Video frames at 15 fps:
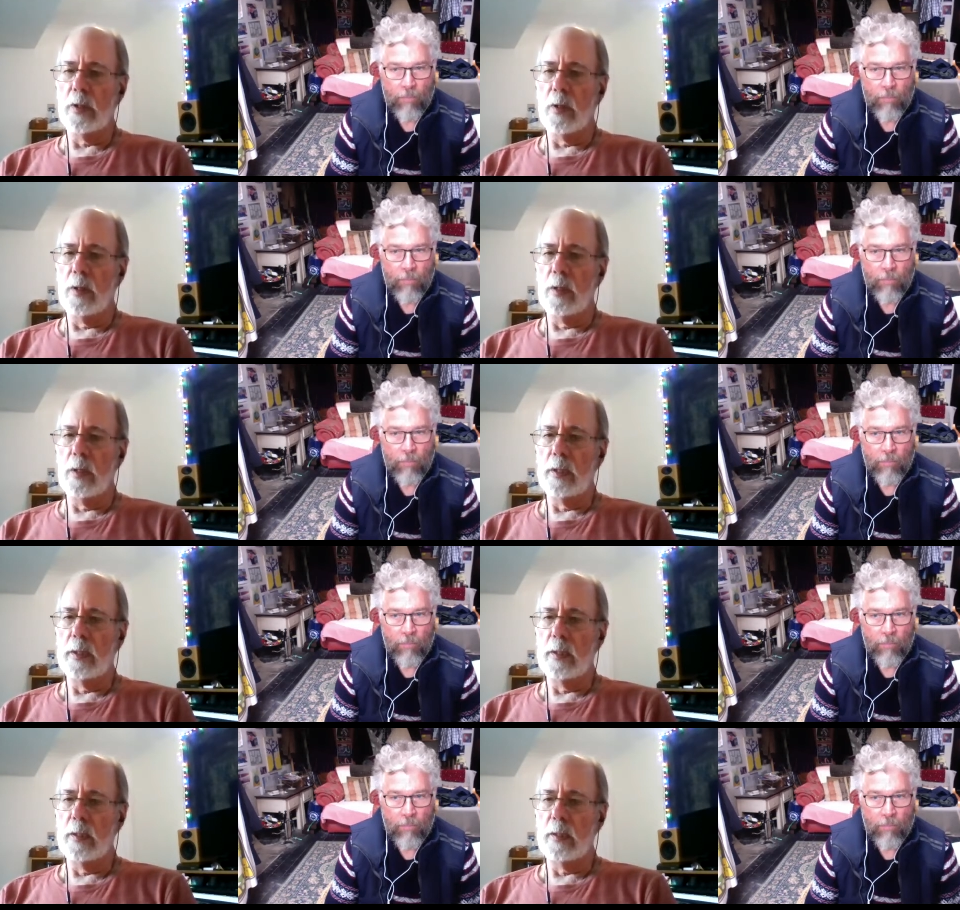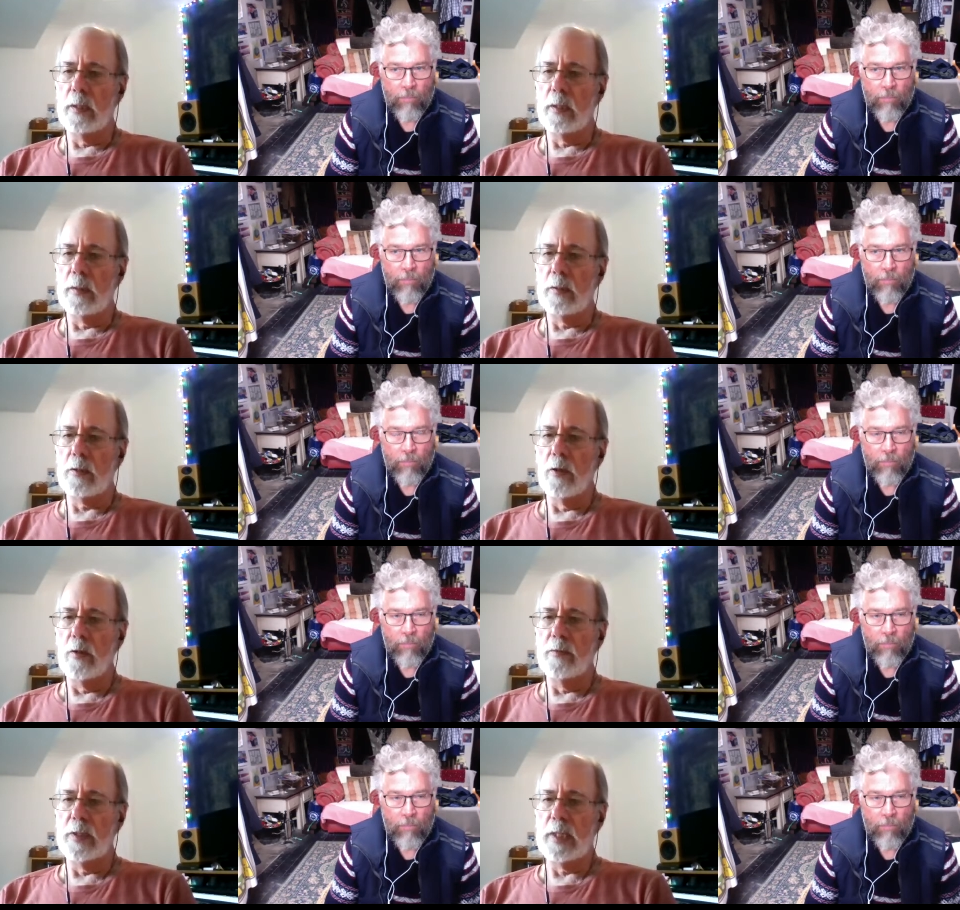Speaker 1: on
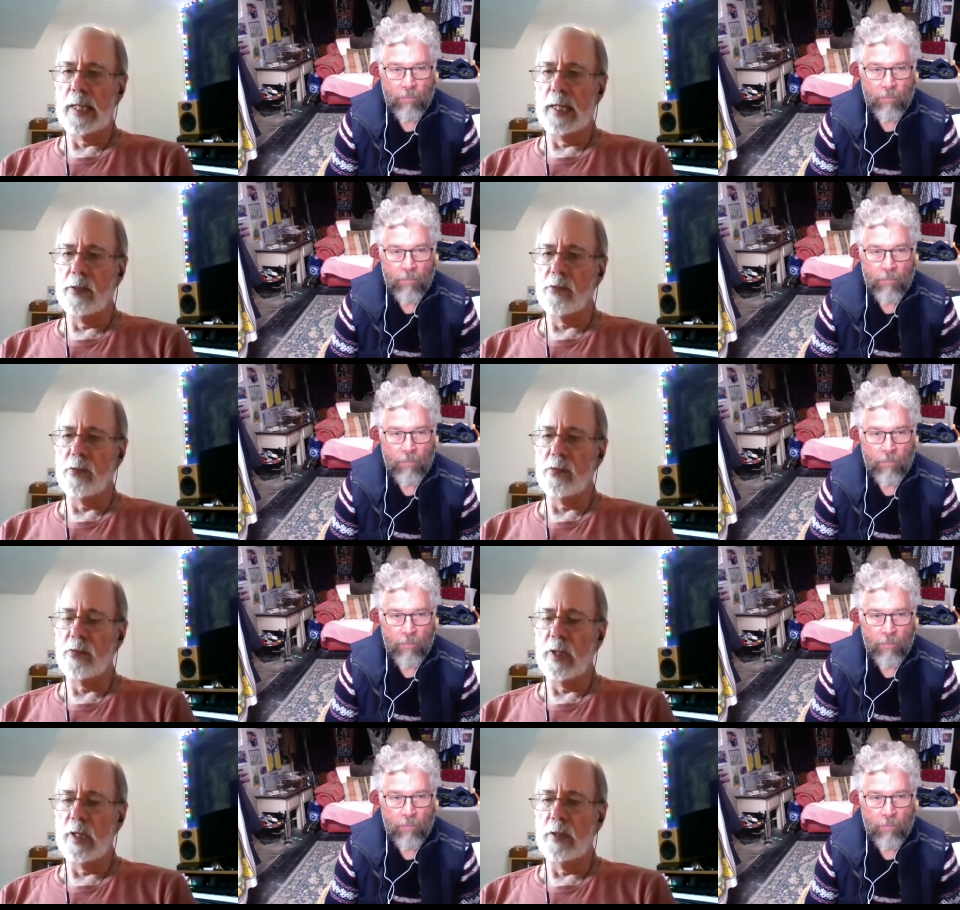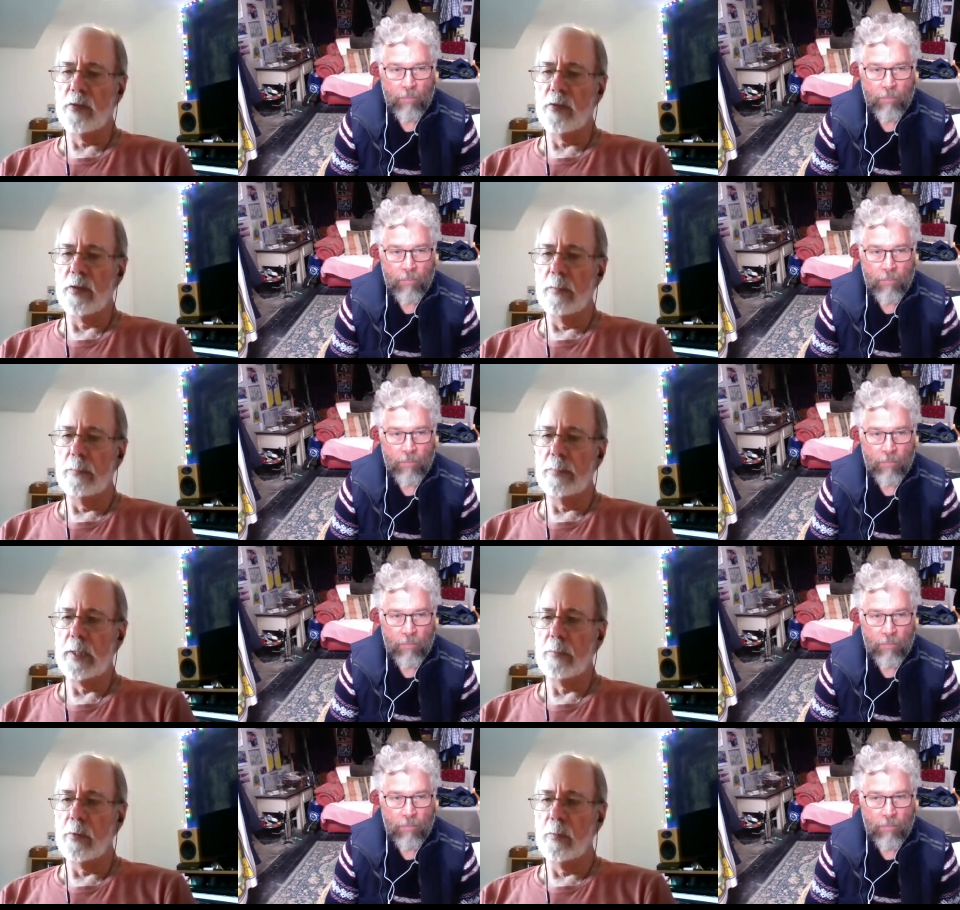COVID cases. And some
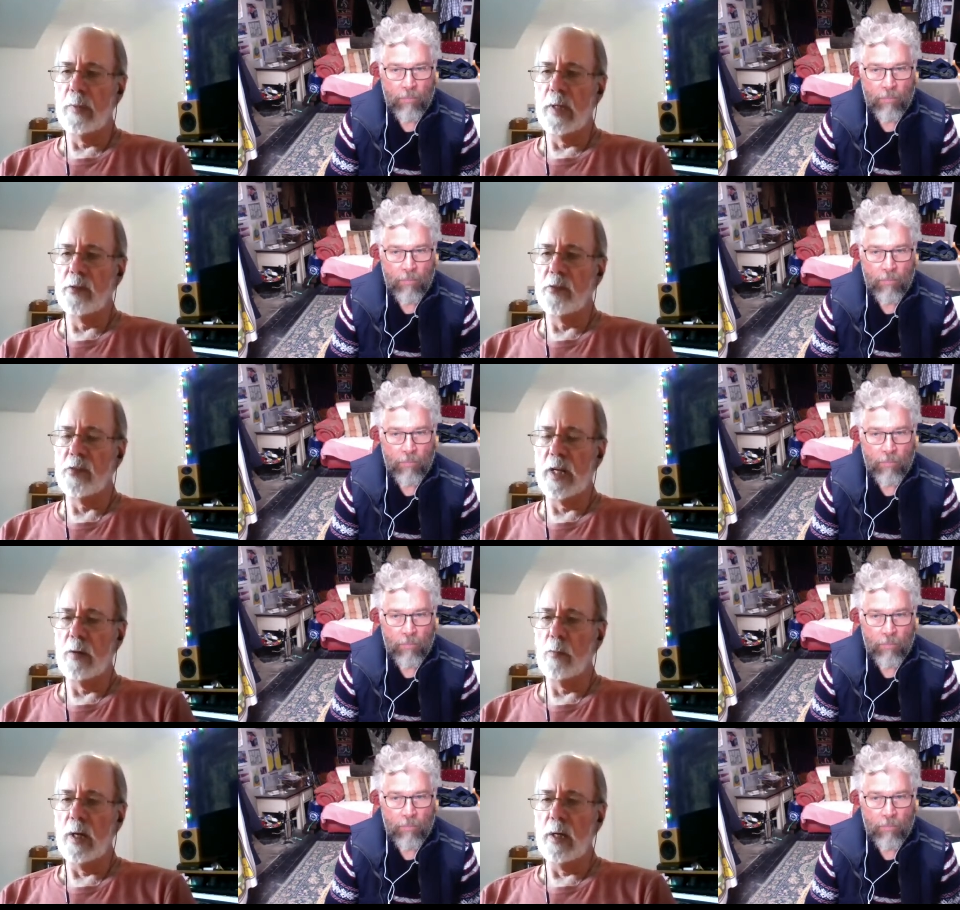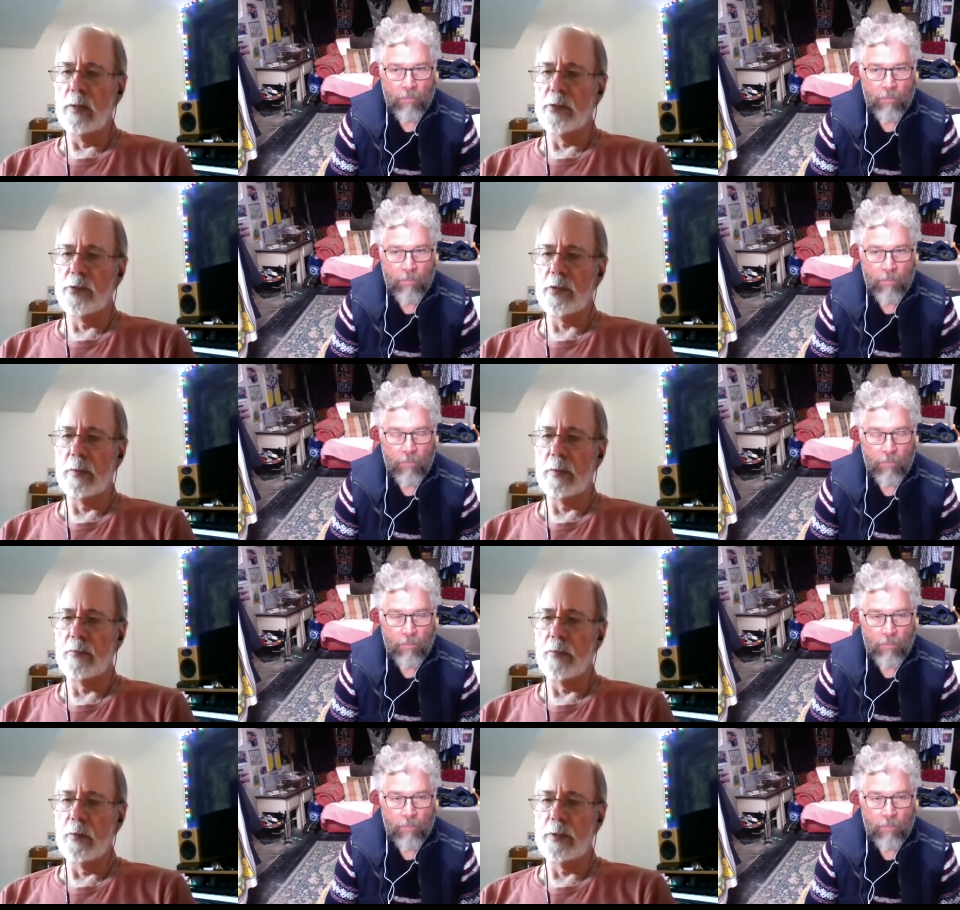people might say, well, it's the
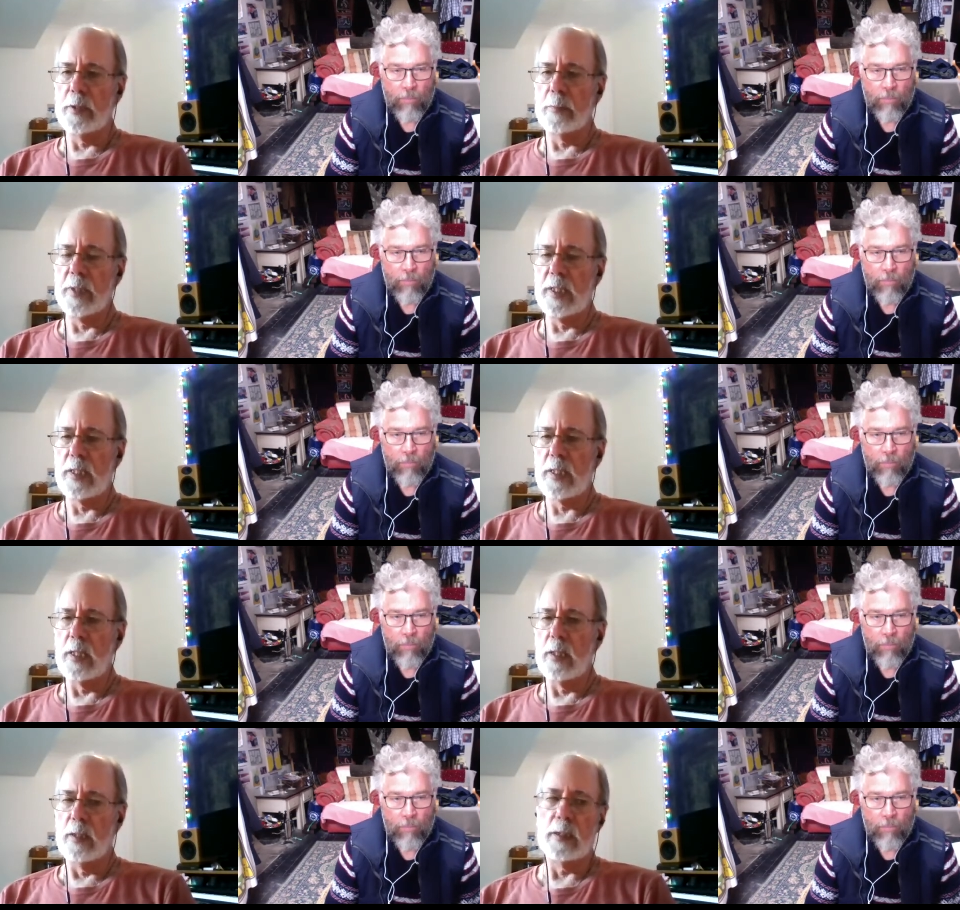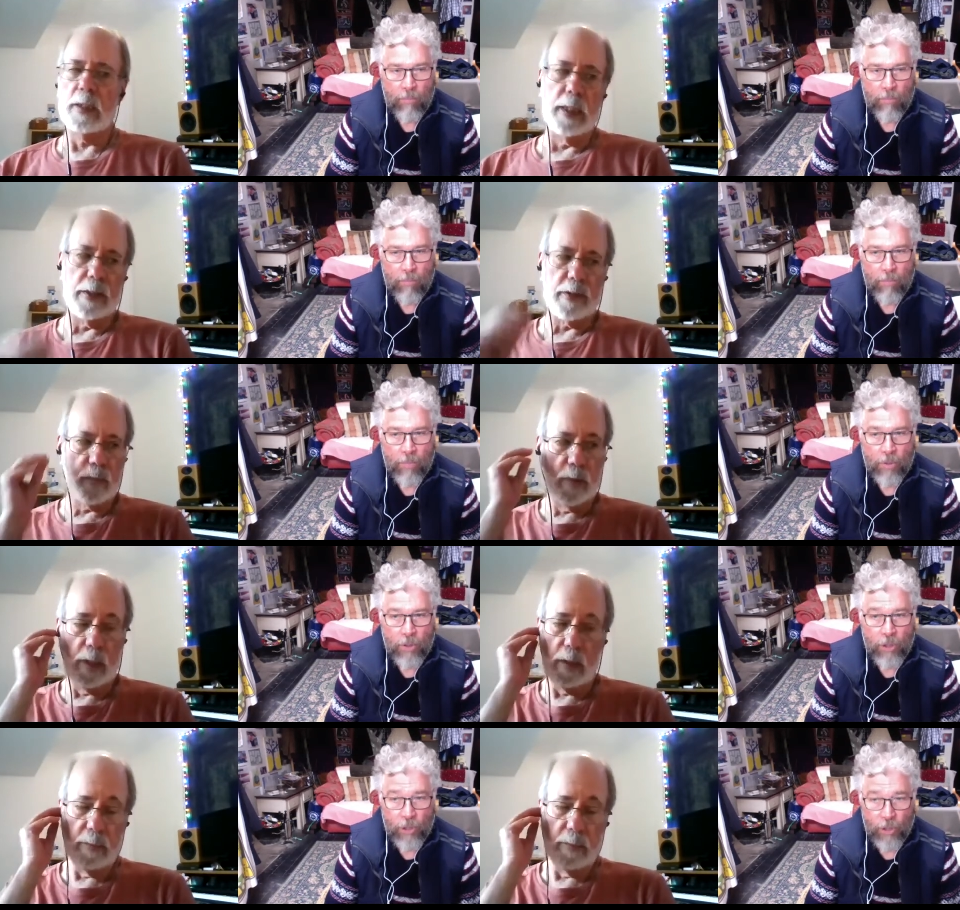Foldy PCR test.
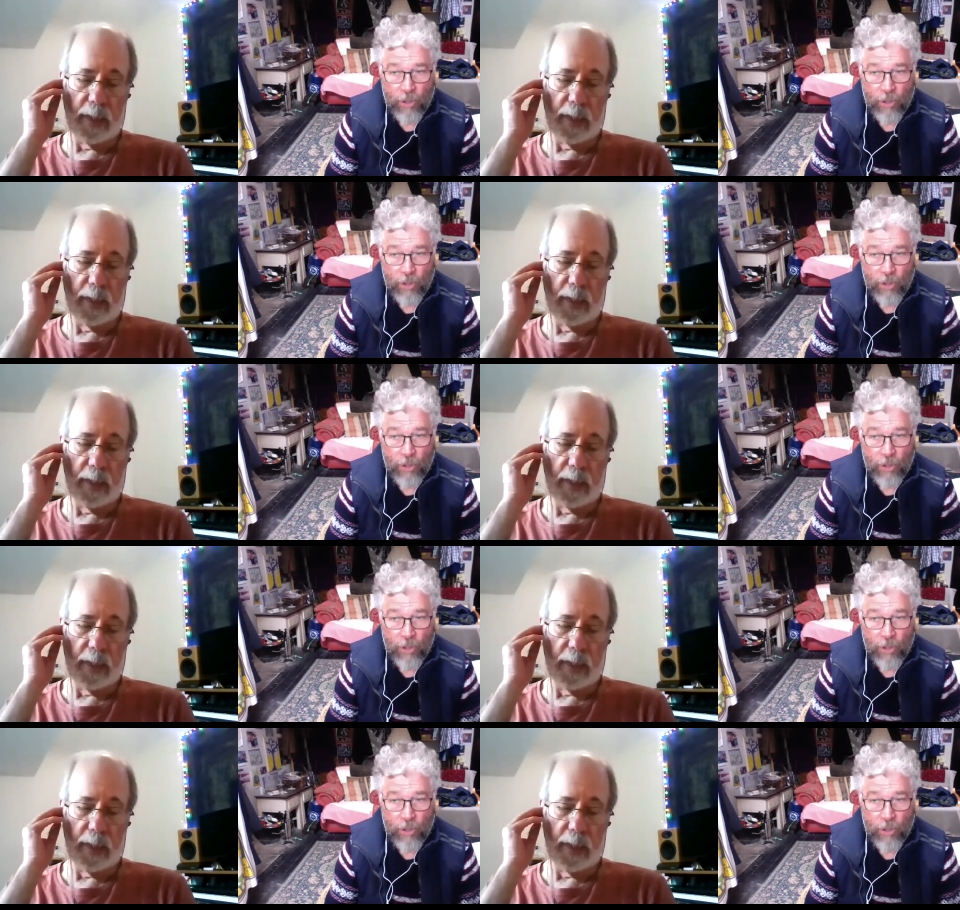Well, maybe